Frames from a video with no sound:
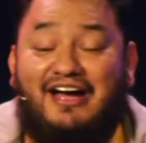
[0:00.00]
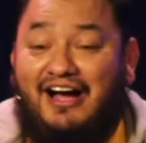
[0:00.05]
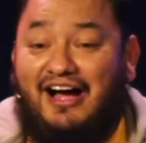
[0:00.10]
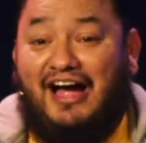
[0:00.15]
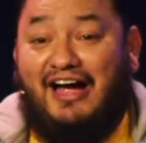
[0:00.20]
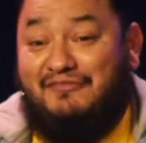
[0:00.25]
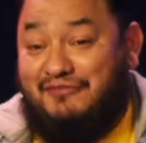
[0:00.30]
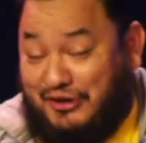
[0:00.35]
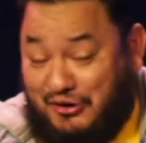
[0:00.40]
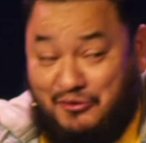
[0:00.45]

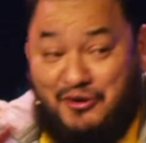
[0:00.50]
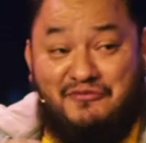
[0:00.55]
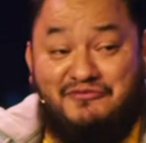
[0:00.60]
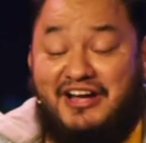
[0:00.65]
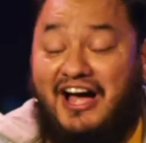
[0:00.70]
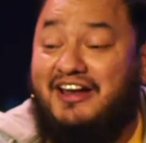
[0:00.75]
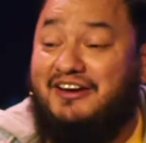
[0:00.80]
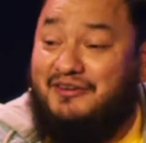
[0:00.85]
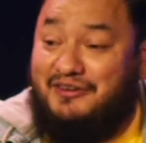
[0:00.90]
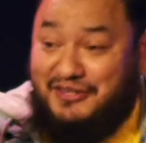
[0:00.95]
I know I've
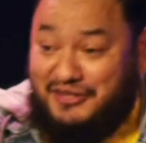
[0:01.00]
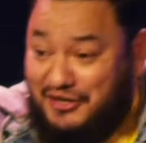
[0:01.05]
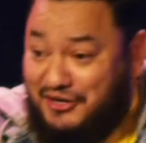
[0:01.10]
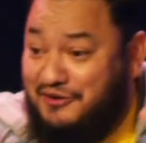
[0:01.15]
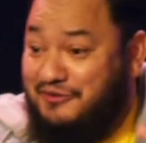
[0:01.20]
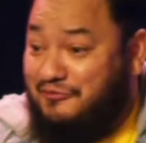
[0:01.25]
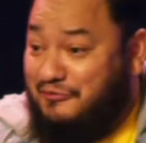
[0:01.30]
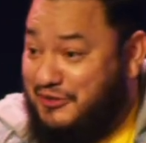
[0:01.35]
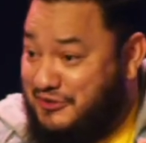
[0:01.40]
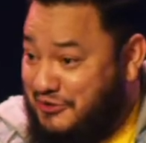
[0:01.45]
gotten a
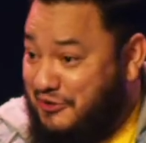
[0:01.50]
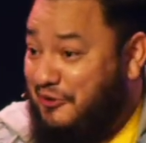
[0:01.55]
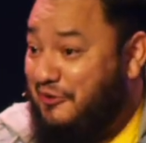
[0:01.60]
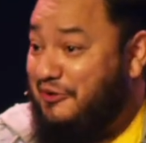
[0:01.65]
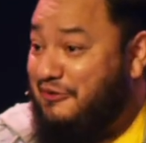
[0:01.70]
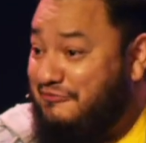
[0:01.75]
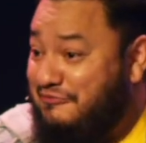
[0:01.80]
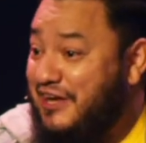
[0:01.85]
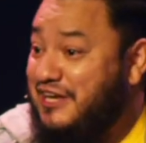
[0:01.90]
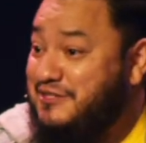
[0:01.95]
good return on
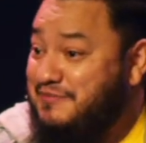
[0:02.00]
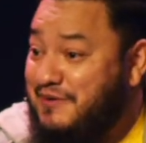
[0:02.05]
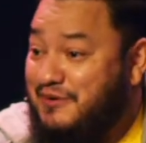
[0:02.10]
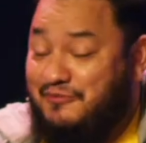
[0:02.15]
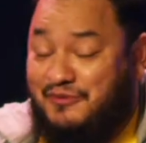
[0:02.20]
investment